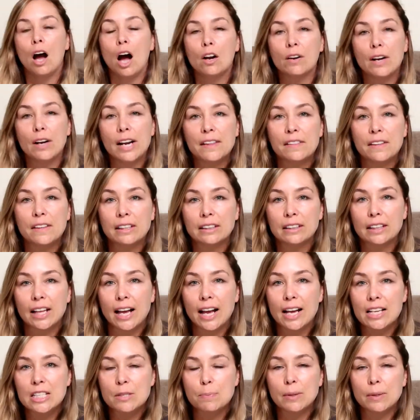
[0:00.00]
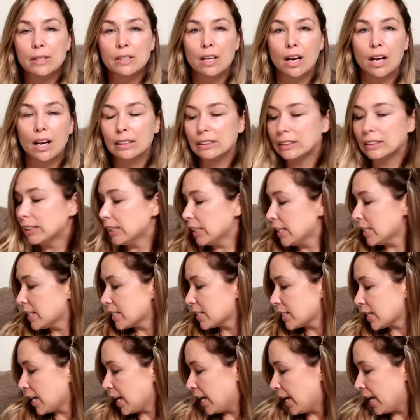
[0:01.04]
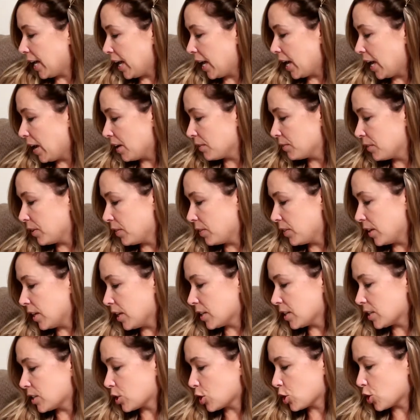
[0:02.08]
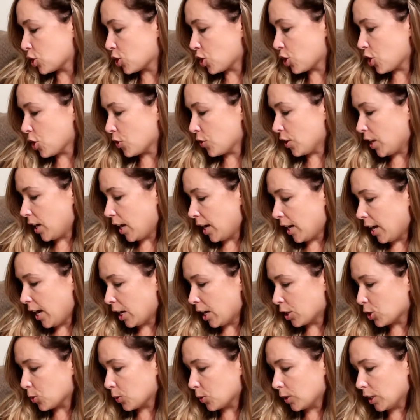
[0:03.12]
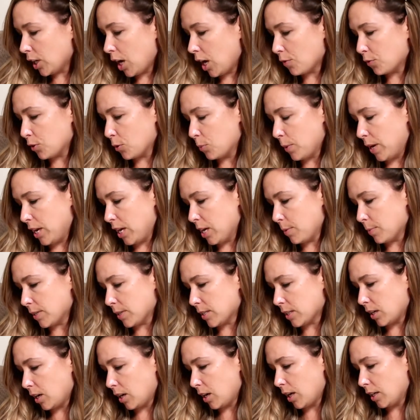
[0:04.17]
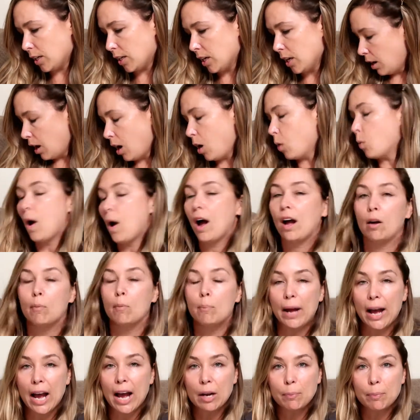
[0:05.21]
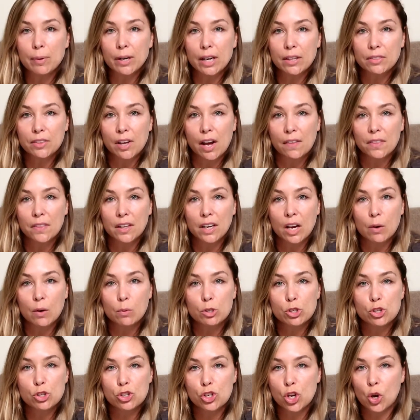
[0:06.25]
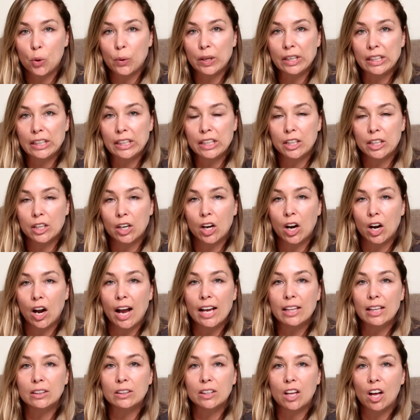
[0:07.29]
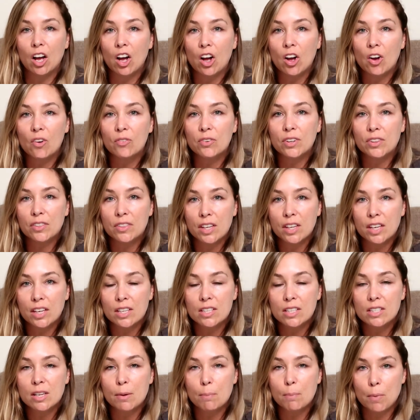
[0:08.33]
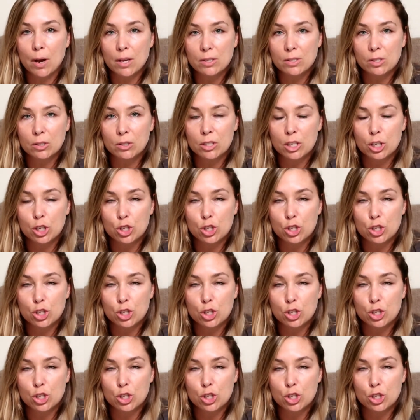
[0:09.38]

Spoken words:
All right, then last but not least, I have this shirt that I actually got from Amazon a while back, but I thought that I would show it here. I love this muscle tee